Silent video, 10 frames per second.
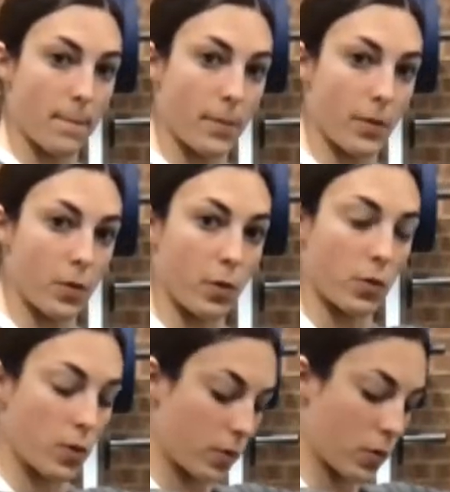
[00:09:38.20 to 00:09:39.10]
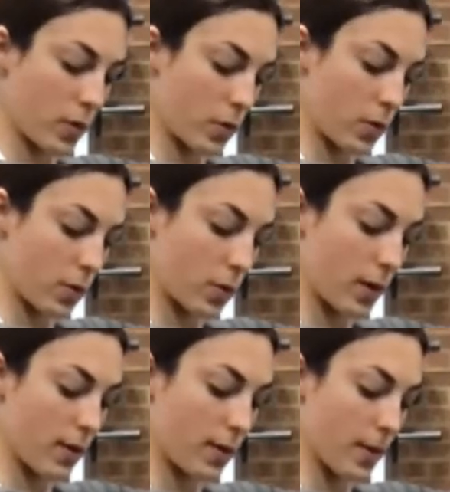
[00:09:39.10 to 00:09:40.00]
Squeeze, squeeze, squeeze, squeeze,
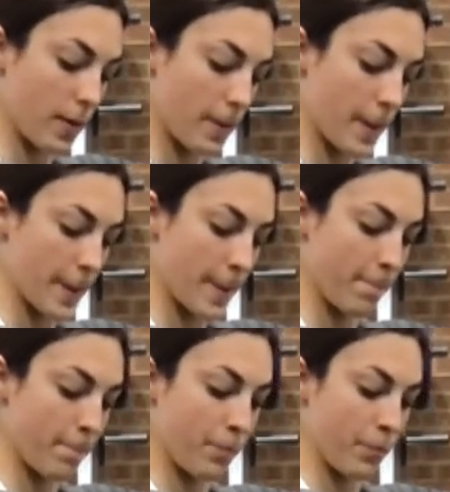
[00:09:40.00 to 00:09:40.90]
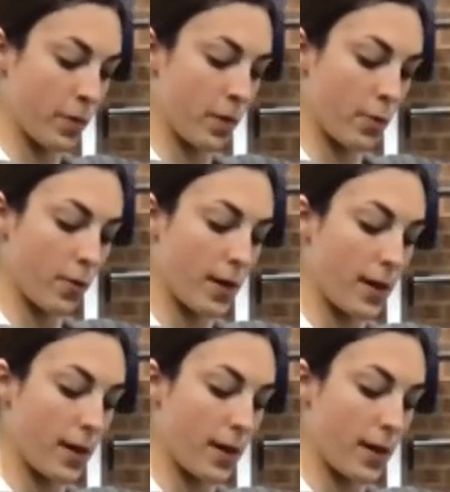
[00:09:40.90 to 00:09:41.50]
squeeze. 5.